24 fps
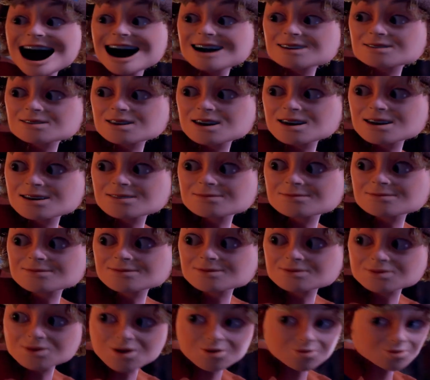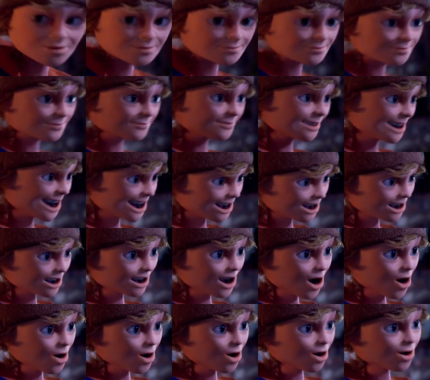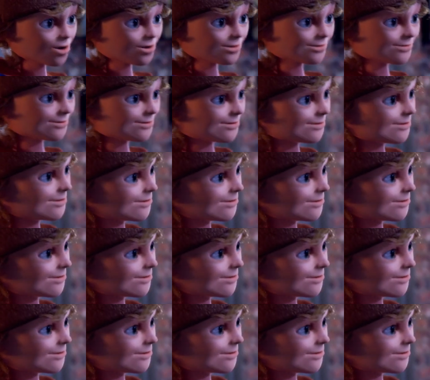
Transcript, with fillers: Especially if we showed him a black hole.